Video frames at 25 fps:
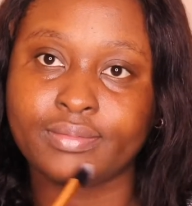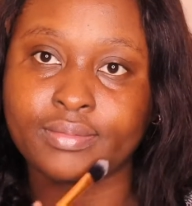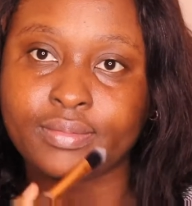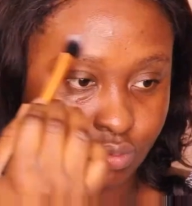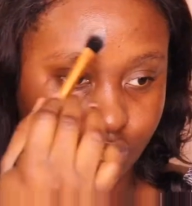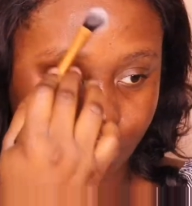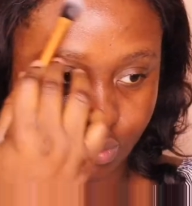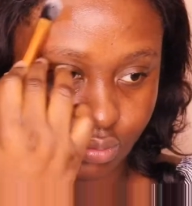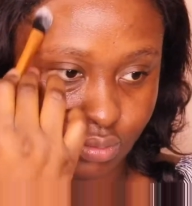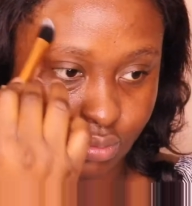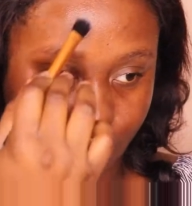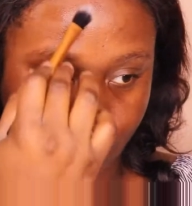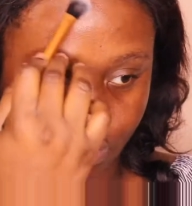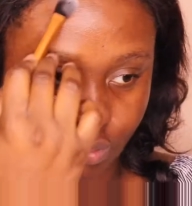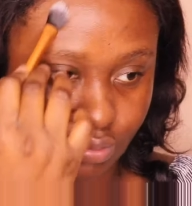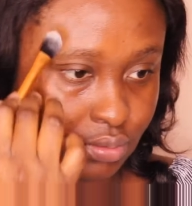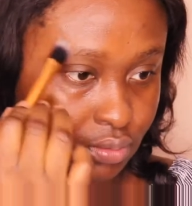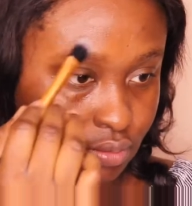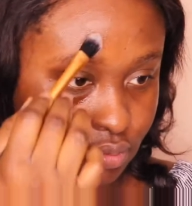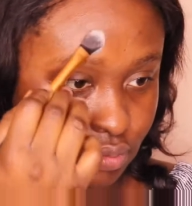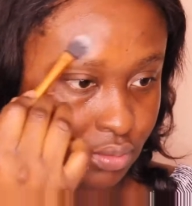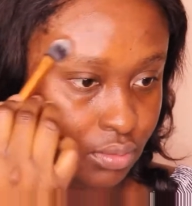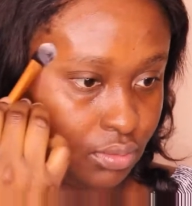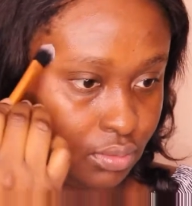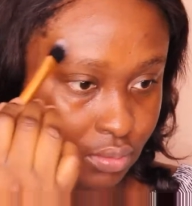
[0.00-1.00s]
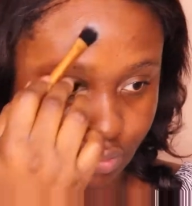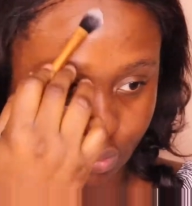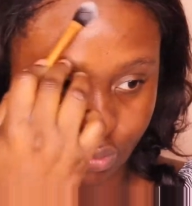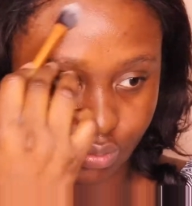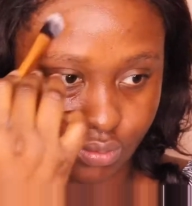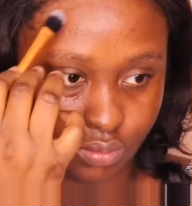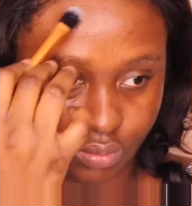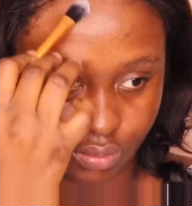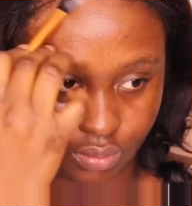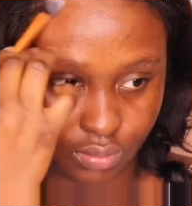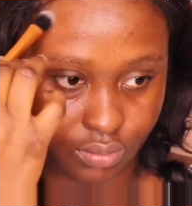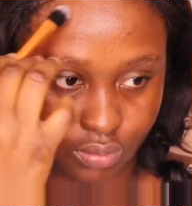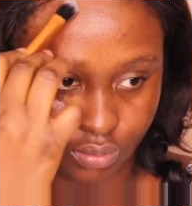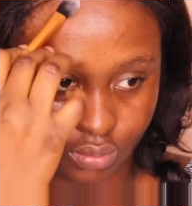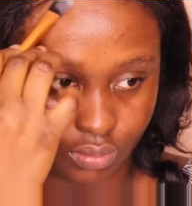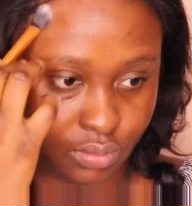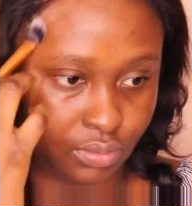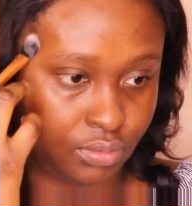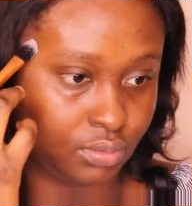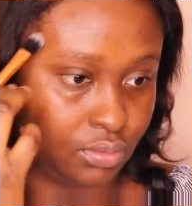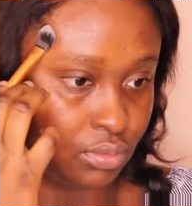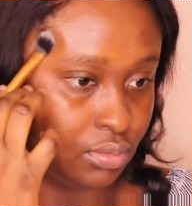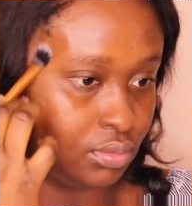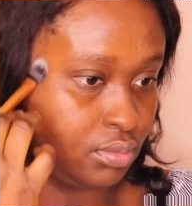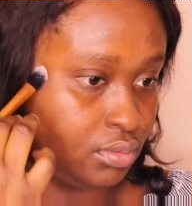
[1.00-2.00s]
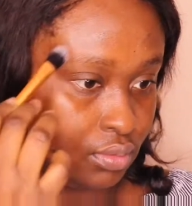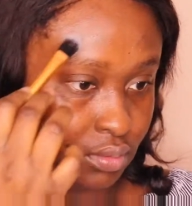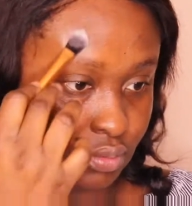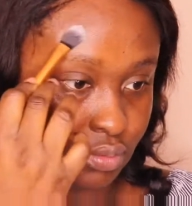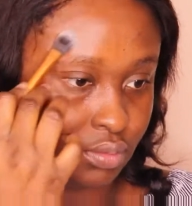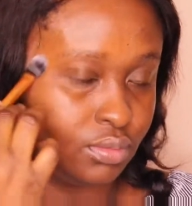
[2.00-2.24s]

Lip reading: the entire part of my face.